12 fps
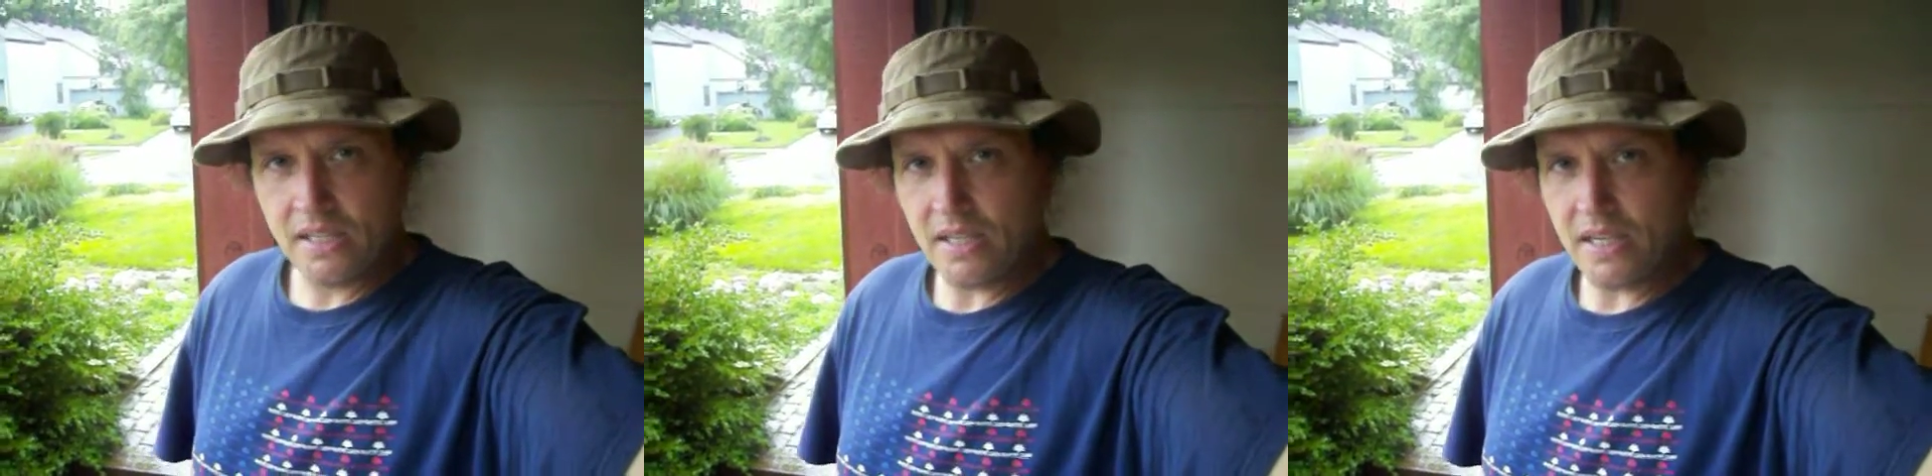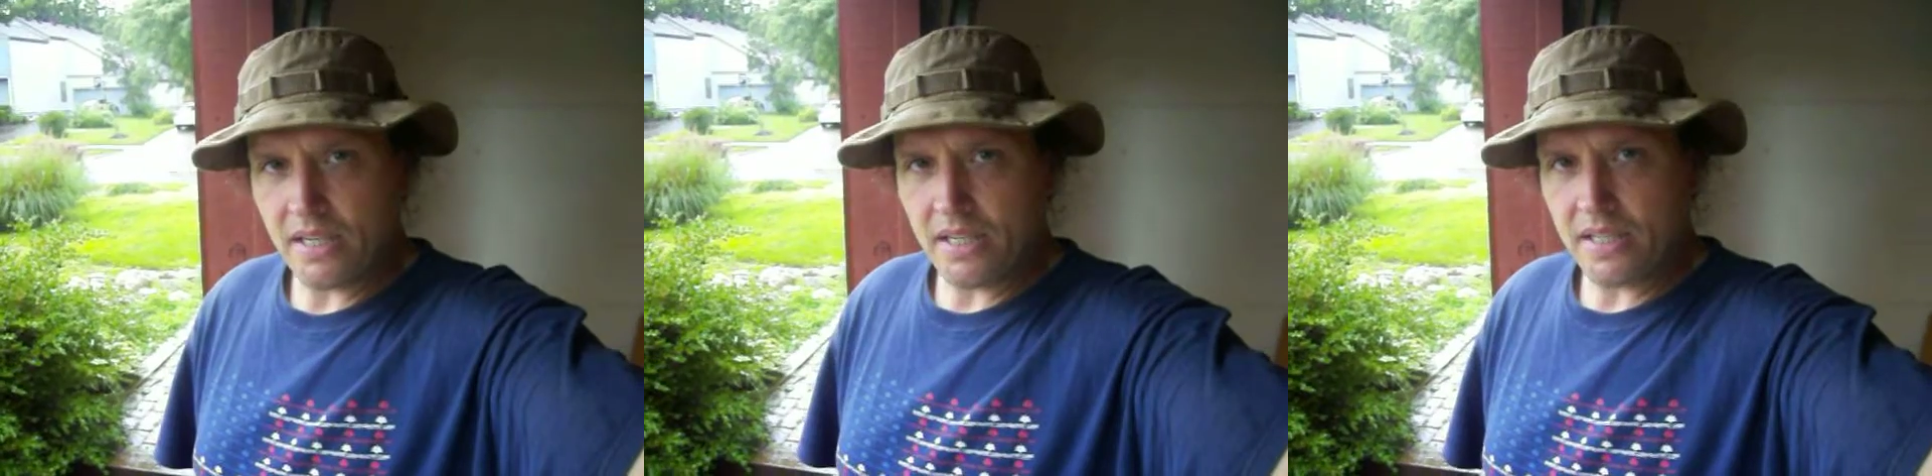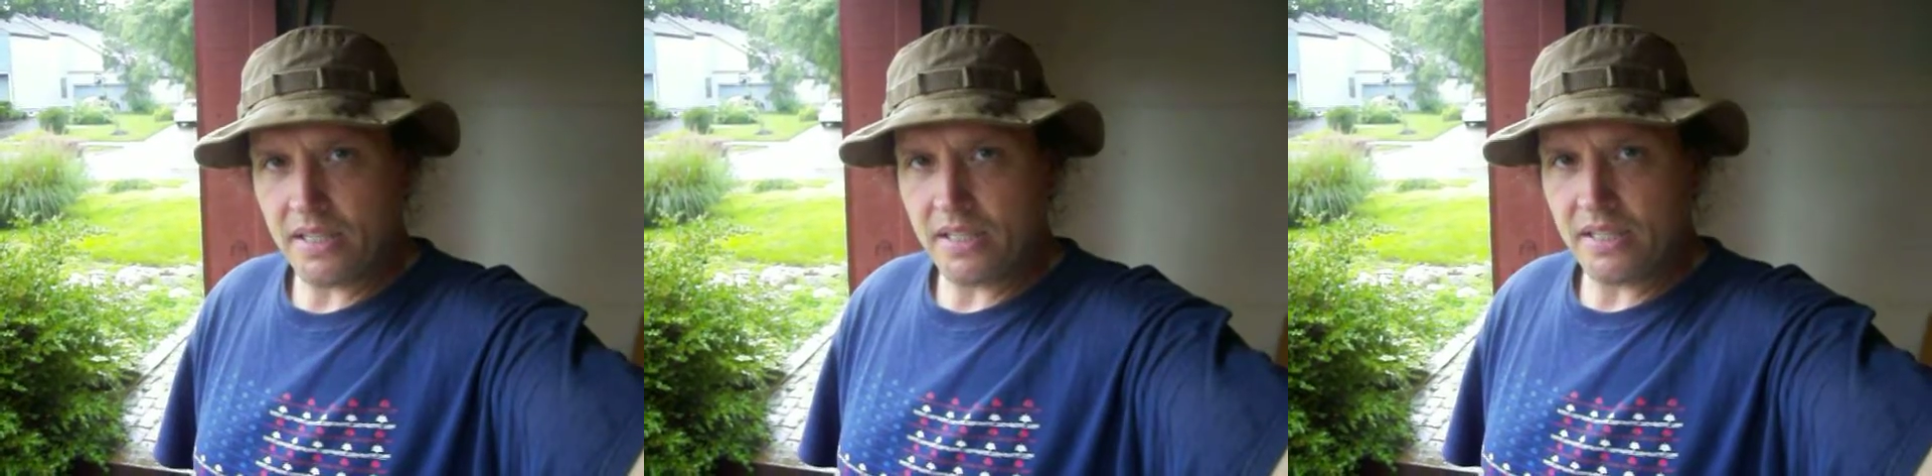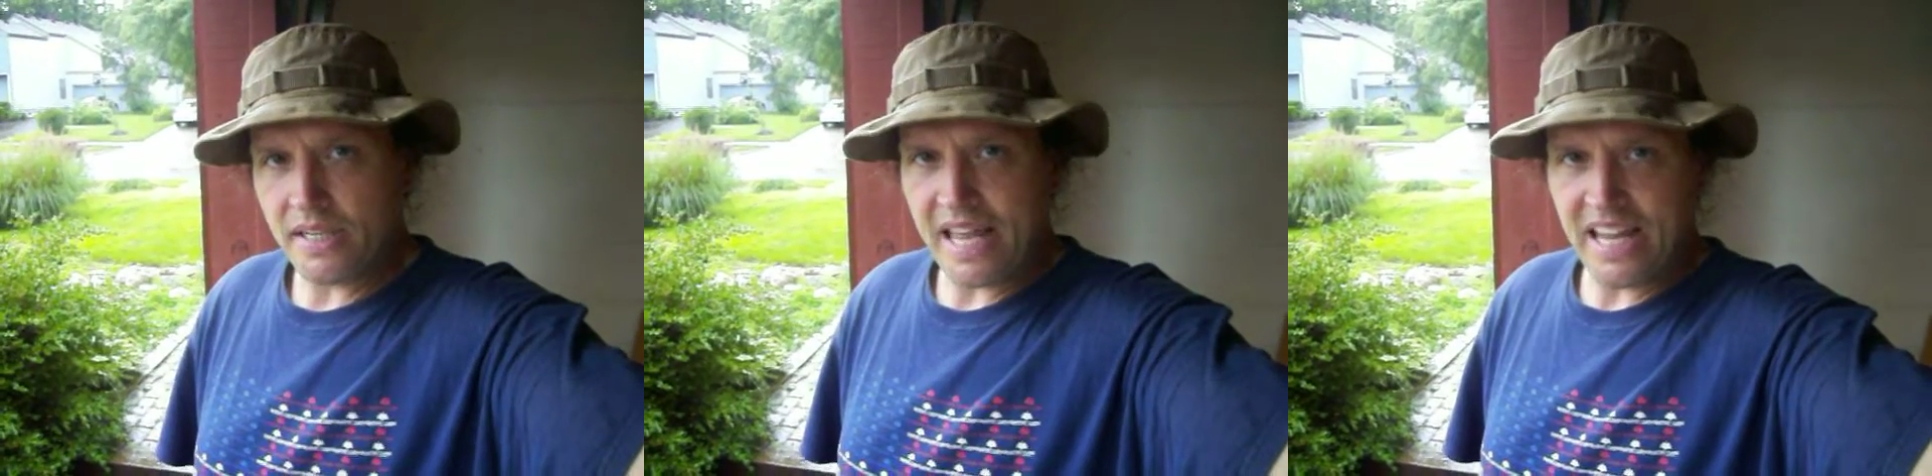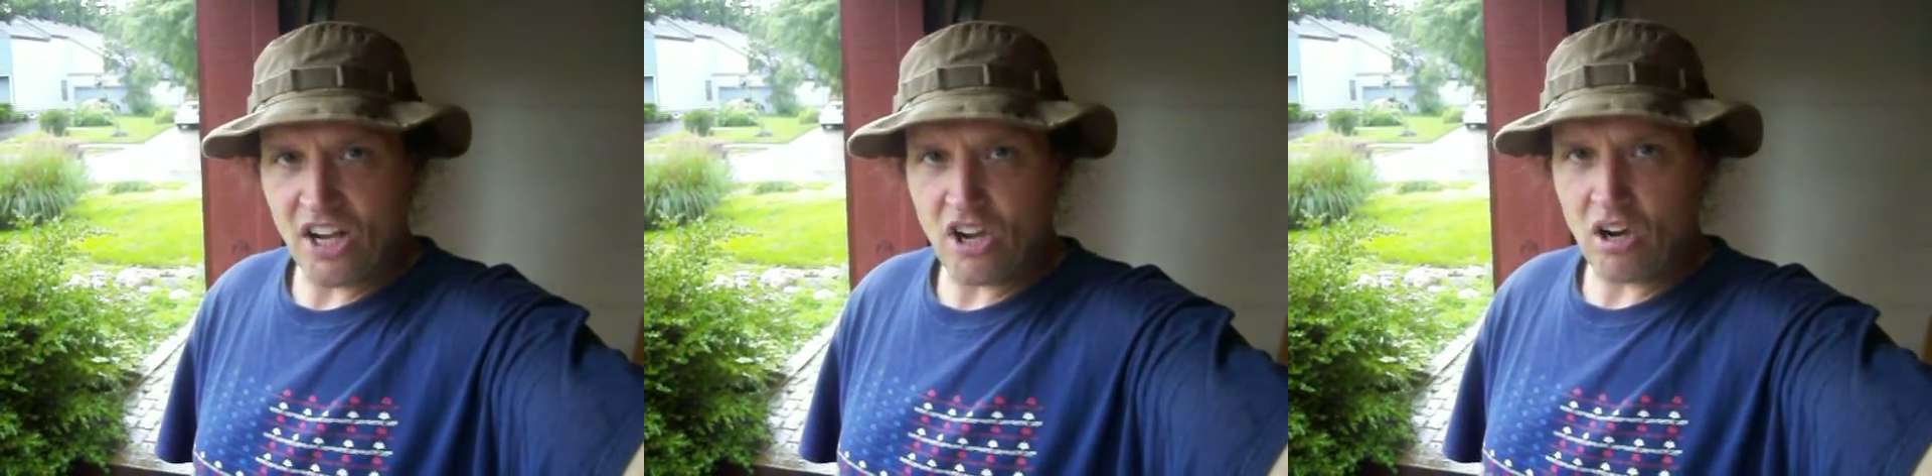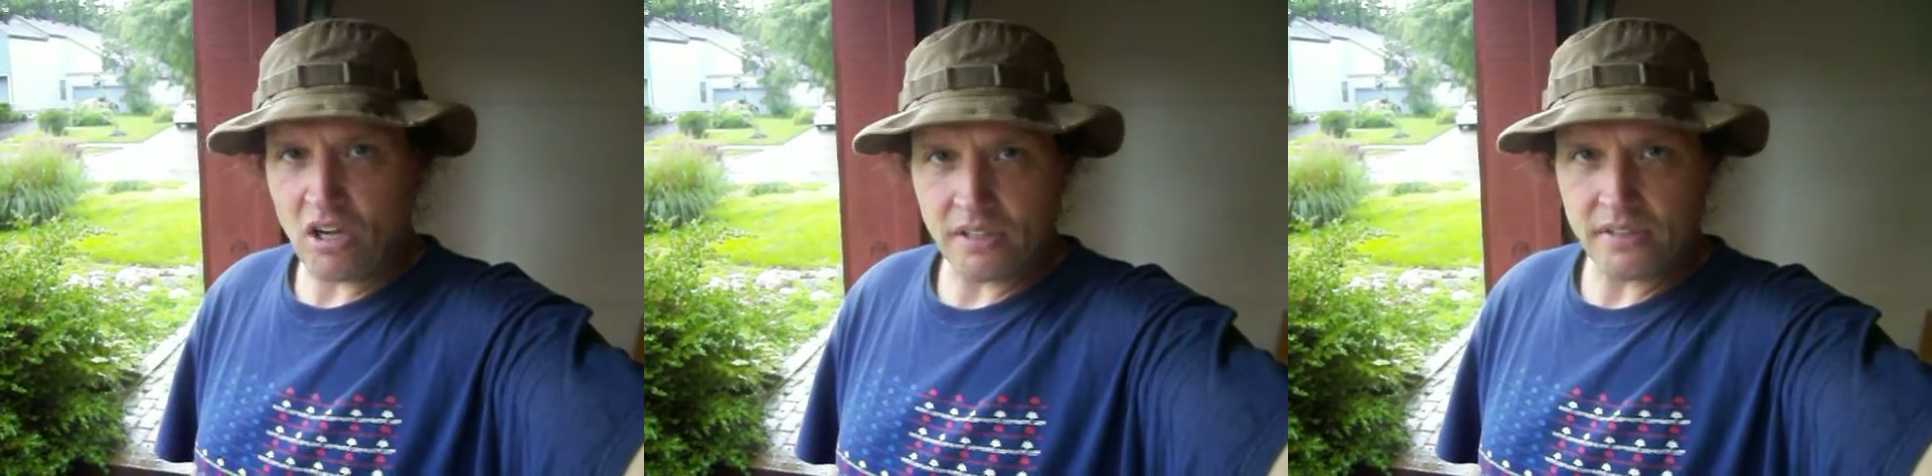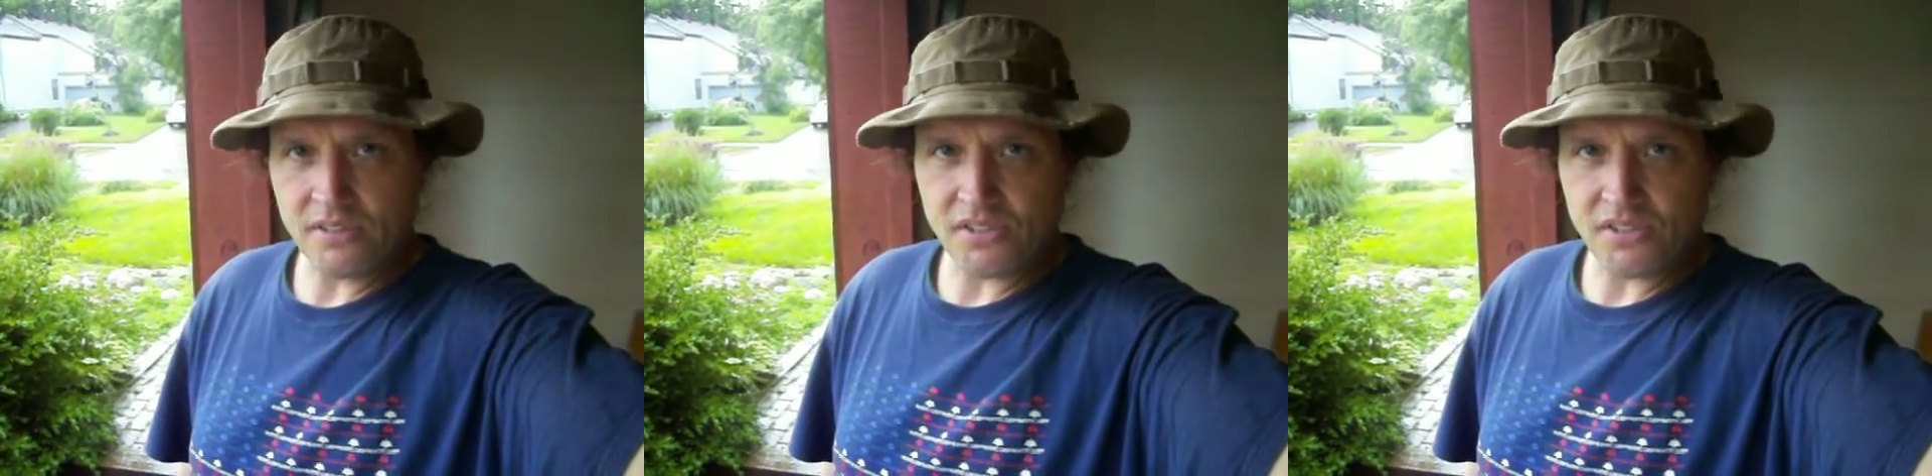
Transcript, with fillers: uh, egg carton